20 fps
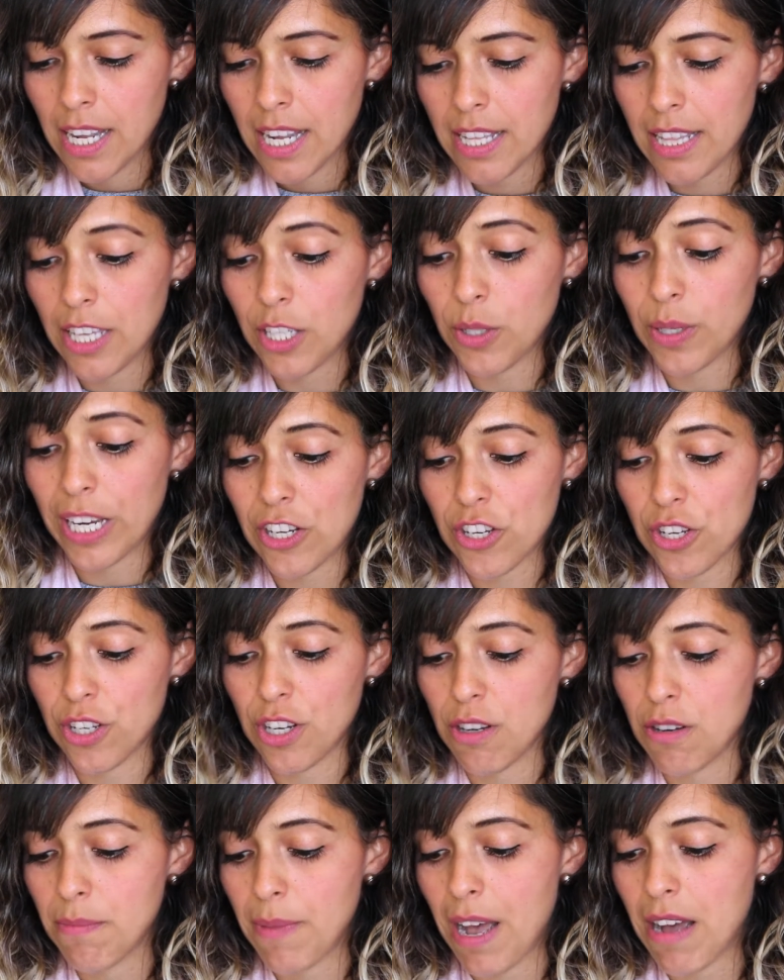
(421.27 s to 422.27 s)
that you should
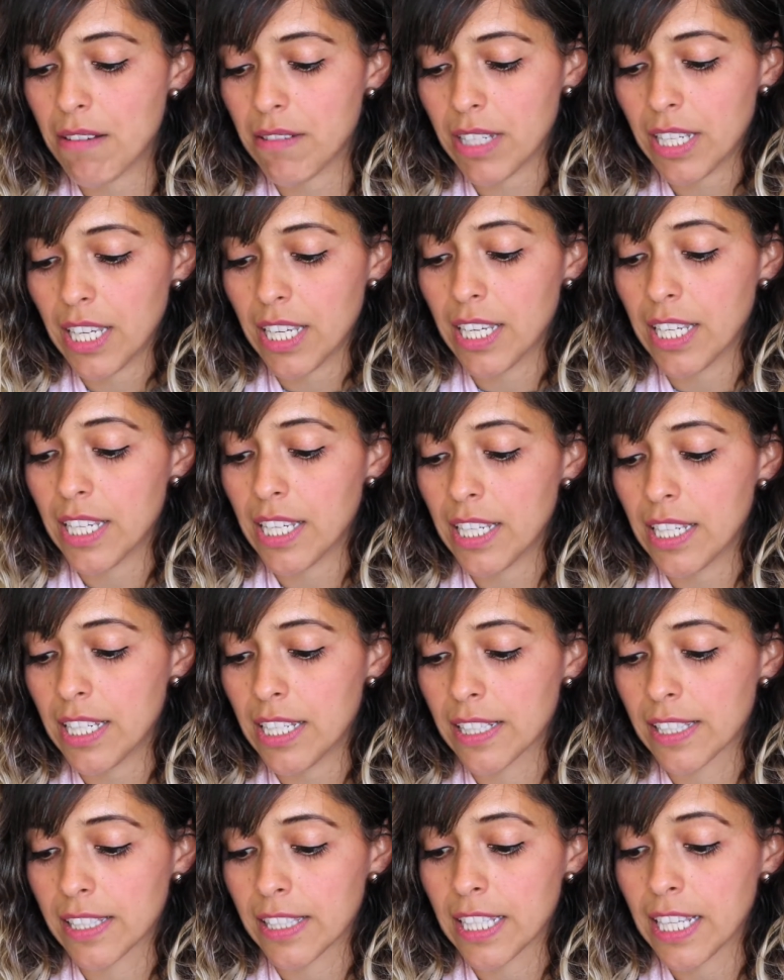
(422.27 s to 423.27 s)
know about
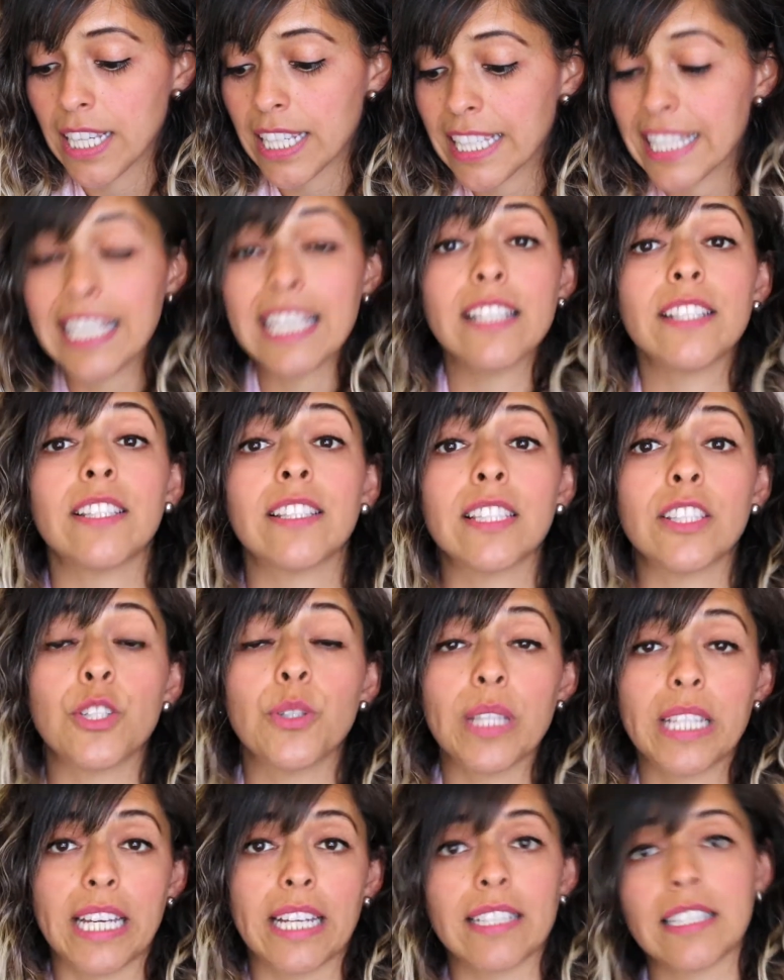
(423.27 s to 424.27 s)
is Keys to
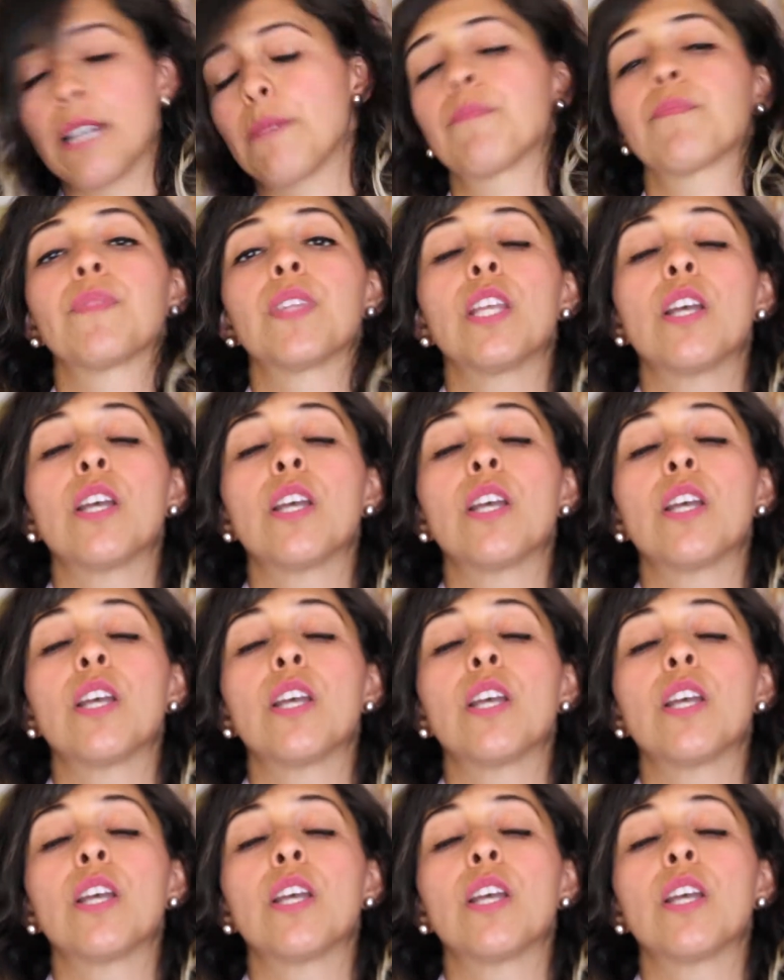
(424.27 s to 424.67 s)
the Kingdom.